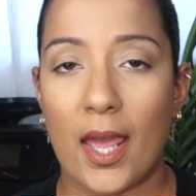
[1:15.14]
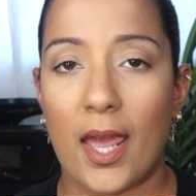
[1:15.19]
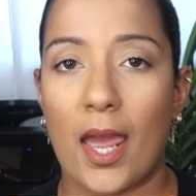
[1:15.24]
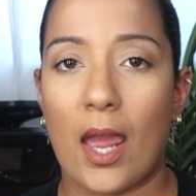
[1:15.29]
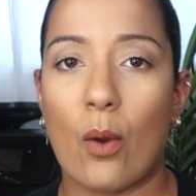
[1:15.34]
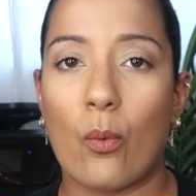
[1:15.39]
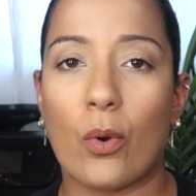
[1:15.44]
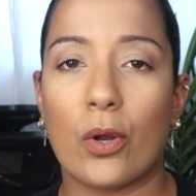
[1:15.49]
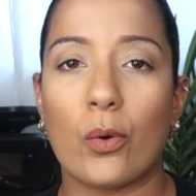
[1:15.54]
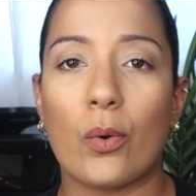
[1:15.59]

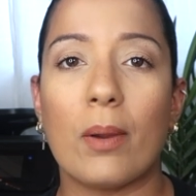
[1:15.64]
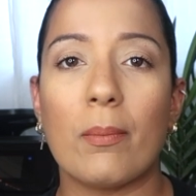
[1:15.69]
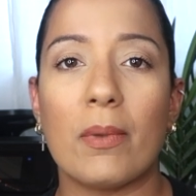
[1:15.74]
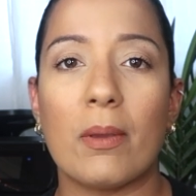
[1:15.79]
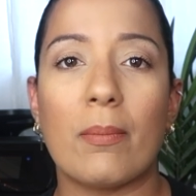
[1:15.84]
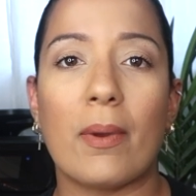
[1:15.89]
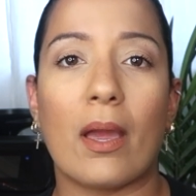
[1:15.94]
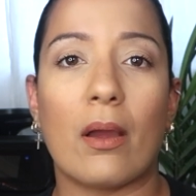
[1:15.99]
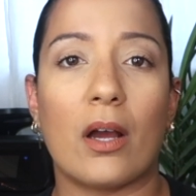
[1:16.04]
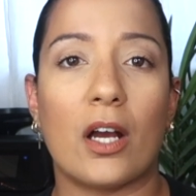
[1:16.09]
And what do I
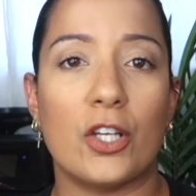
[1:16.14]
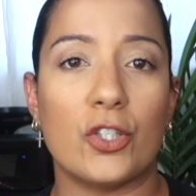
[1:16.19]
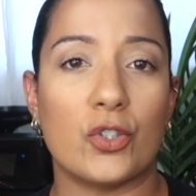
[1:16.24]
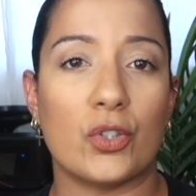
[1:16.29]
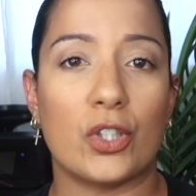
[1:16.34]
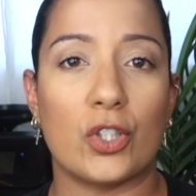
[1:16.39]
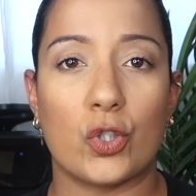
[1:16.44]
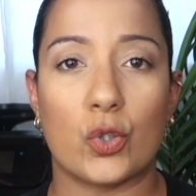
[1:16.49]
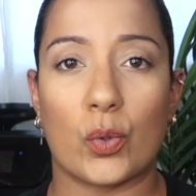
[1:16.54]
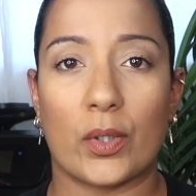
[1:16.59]
mean by
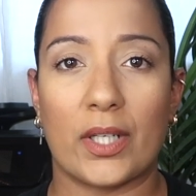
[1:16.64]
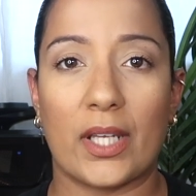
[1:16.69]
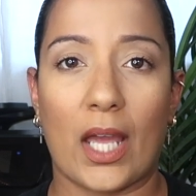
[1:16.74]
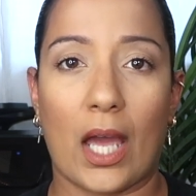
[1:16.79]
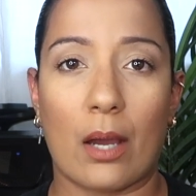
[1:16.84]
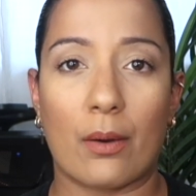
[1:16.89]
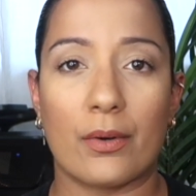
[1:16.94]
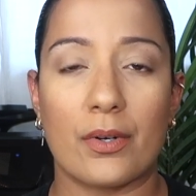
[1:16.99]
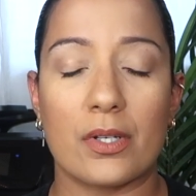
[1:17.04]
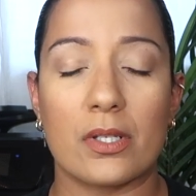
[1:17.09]
120
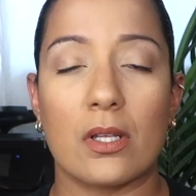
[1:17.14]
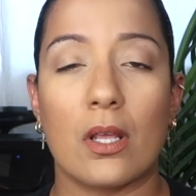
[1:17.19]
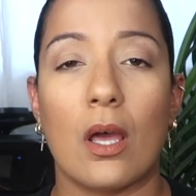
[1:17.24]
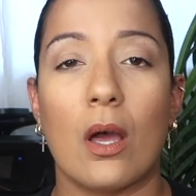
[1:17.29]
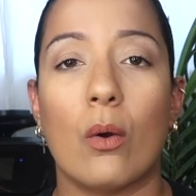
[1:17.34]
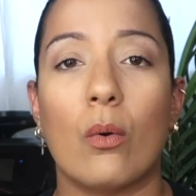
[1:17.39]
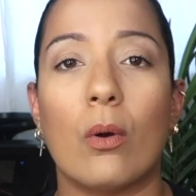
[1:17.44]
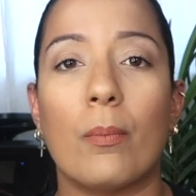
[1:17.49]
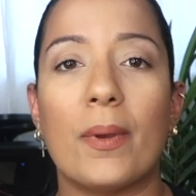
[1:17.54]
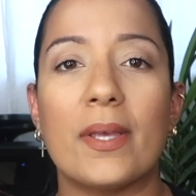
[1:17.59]
hours?
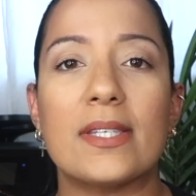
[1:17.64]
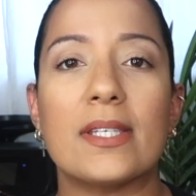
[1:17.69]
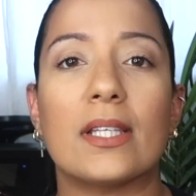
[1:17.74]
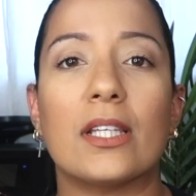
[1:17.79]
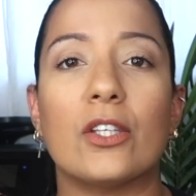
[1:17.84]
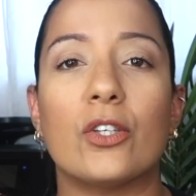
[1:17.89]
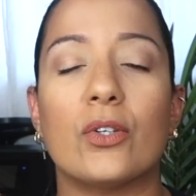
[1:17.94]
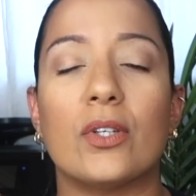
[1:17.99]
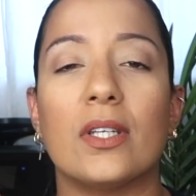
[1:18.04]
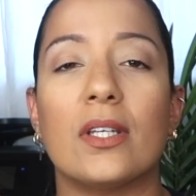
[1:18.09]
Well,
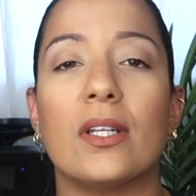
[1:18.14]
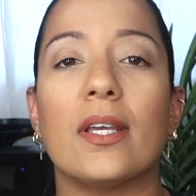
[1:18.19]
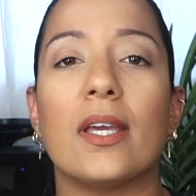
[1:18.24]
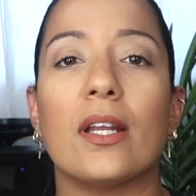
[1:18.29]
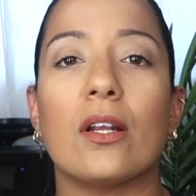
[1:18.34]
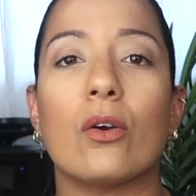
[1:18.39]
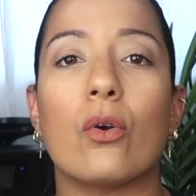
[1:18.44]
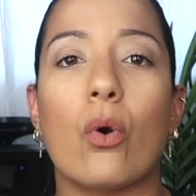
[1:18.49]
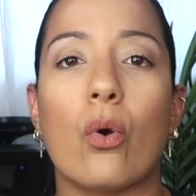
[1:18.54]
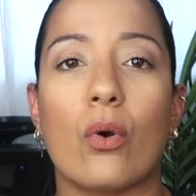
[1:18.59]
basically you need to
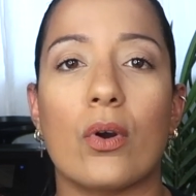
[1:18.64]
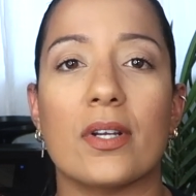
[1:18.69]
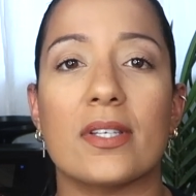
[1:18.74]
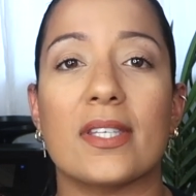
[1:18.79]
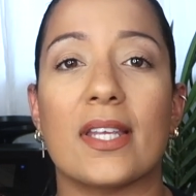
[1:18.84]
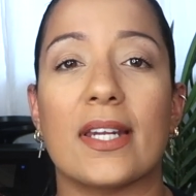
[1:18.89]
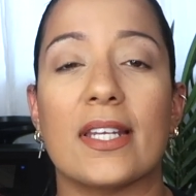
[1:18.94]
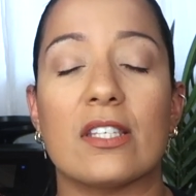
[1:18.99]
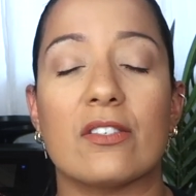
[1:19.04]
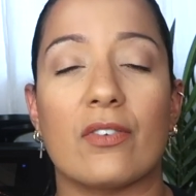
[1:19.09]
get a course
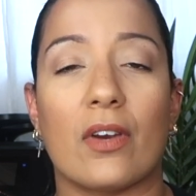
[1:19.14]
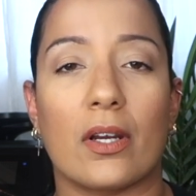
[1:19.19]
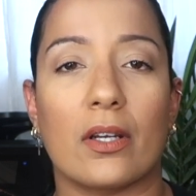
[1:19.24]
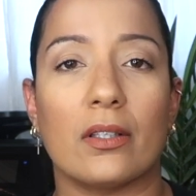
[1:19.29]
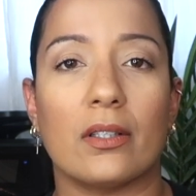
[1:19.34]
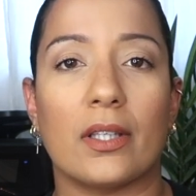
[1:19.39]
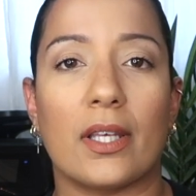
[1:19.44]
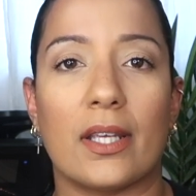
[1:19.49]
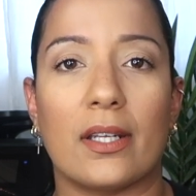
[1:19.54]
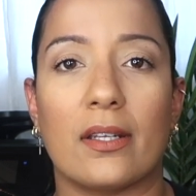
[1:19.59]
that is
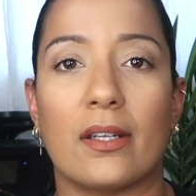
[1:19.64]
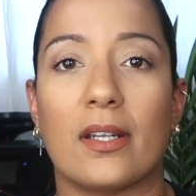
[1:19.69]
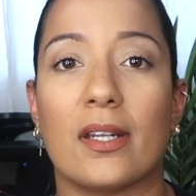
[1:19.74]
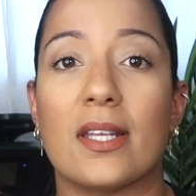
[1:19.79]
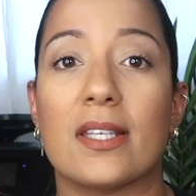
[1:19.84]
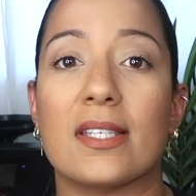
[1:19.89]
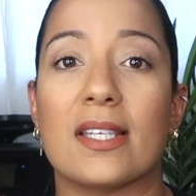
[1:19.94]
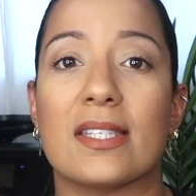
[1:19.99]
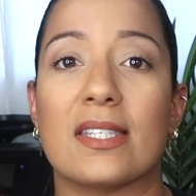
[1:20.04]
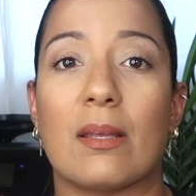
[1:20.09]
regulated and
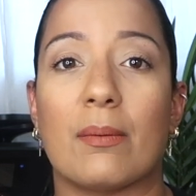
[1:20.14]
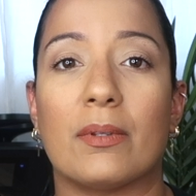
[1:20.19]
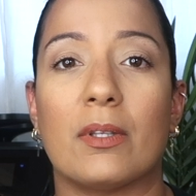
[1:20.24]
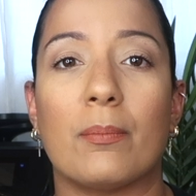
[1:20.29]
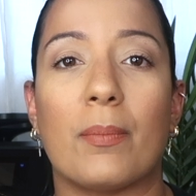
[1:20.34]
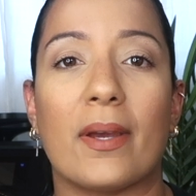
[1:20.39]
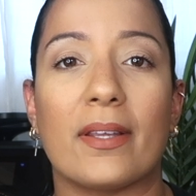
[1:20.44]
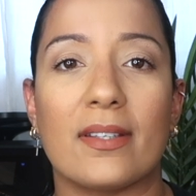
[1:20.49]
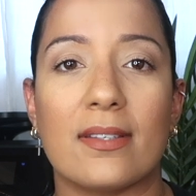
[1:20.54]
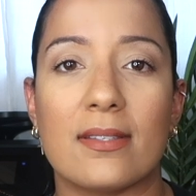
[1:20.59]
is
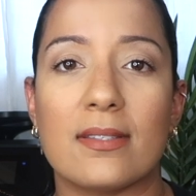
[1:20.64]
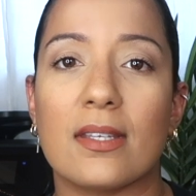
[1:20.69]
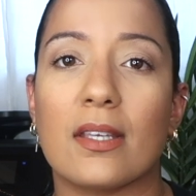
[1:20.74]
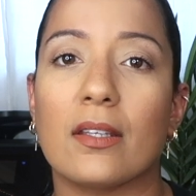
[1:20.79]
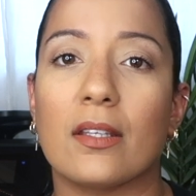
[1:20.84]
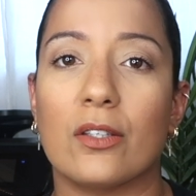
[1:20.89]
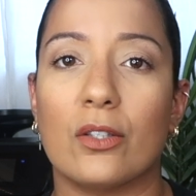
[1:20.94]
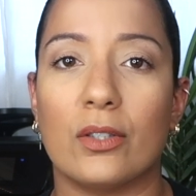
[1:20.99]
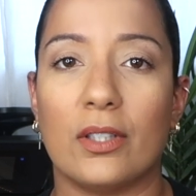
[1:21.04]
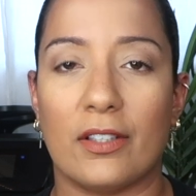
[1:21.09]
accepted by the state
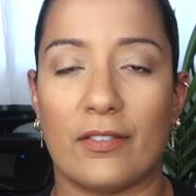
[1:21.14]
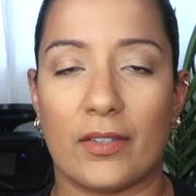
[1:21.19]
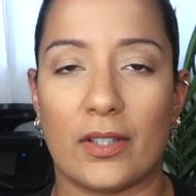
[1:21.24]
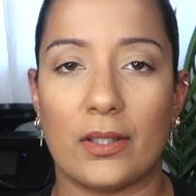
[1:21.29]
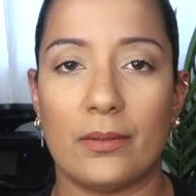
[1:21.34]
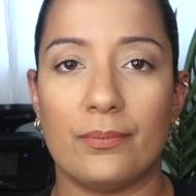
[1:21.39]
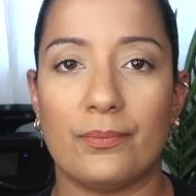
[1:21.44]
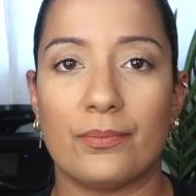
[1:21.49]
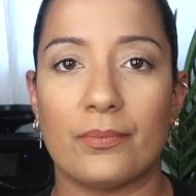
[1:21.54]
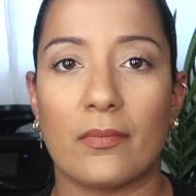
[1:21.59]
that you live
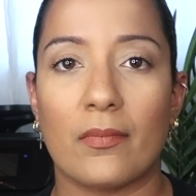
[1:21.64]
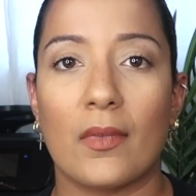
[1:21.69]
in.